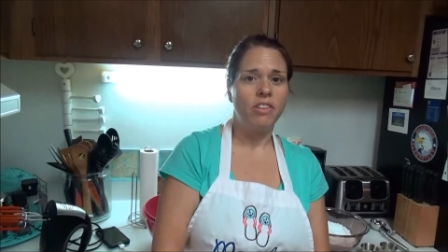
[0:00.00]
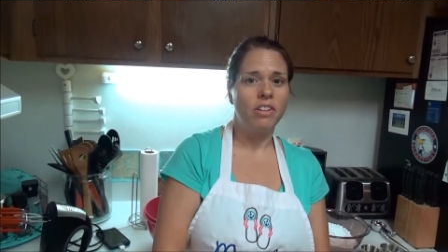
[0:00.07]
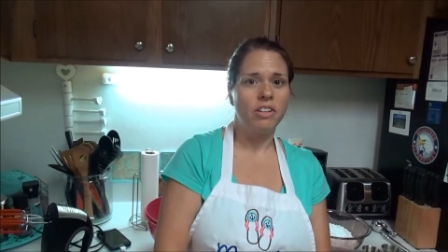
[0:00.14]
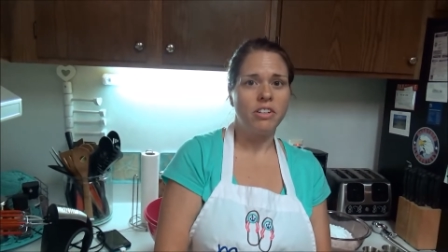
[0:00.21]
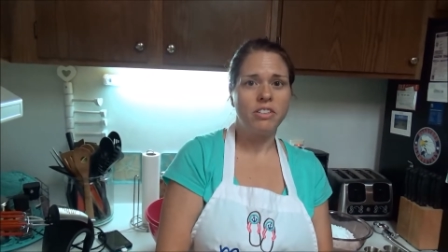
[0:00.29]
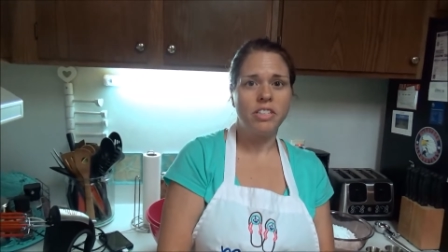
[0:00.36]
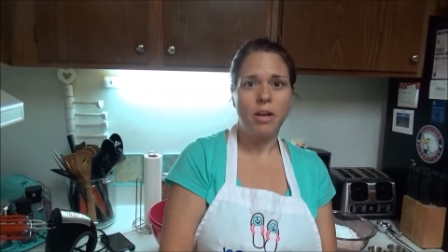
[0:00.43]
the
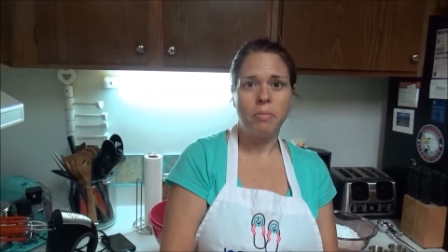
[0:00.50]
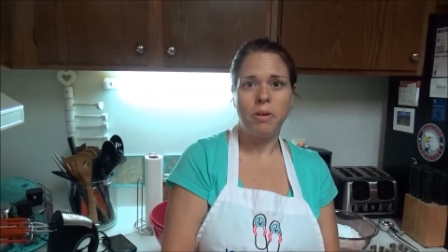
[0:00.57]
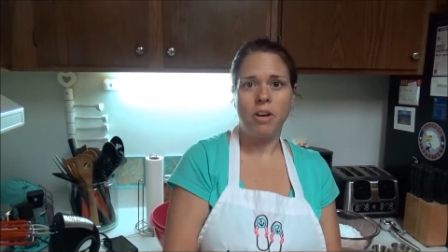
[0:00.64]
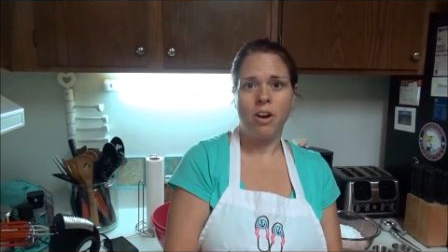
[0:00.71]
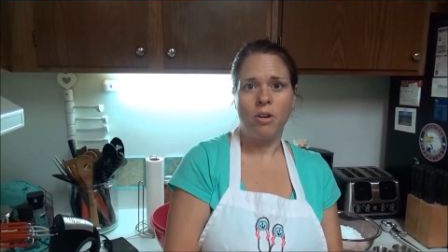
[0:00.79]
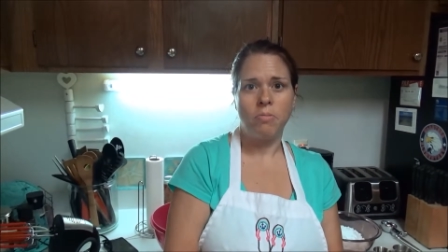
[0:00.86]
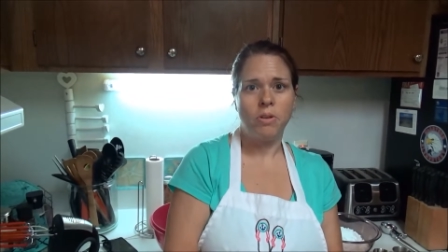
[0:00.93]
Little Debbie
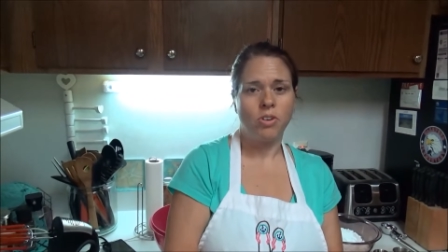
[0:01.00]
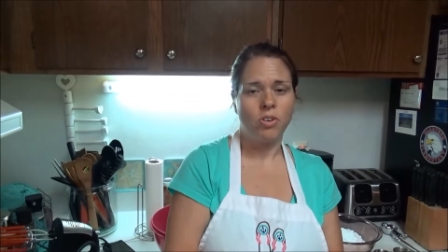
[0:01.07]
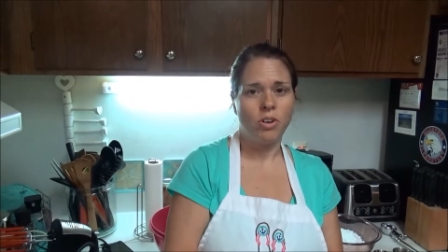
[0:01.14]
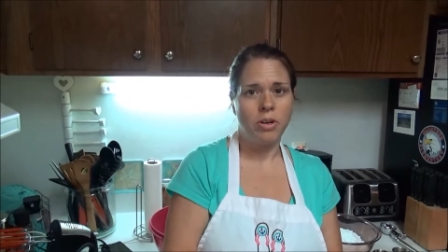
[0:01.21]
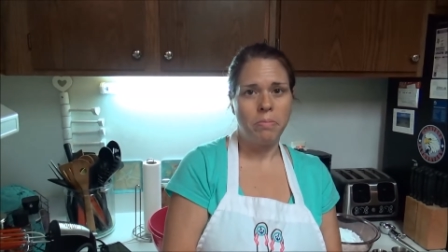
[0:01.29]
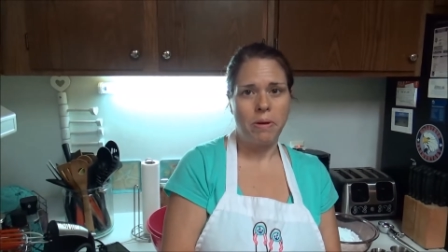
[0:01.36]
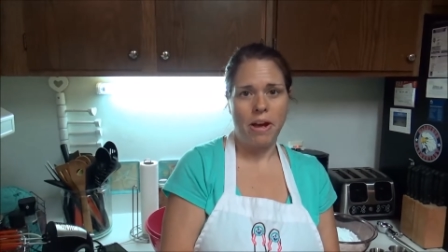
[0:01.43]
oatmeal
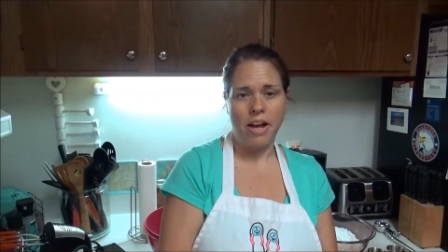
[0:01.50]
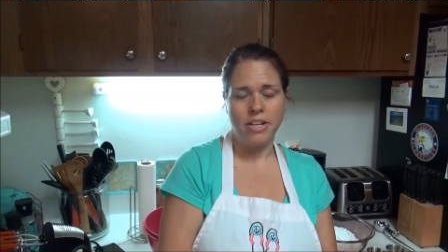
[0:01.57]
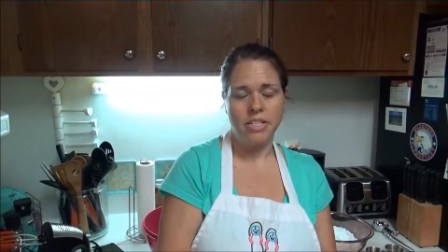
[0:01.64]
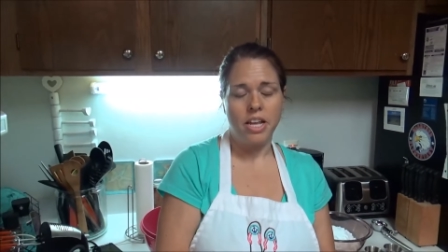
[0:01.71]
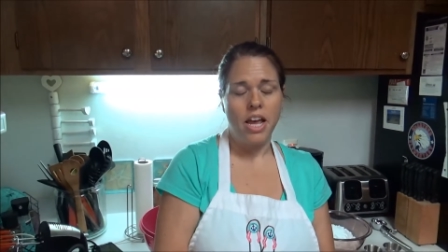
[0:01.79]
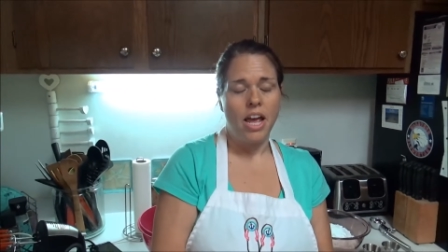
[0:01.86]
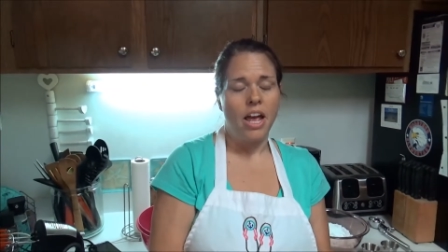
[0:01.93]
cream pies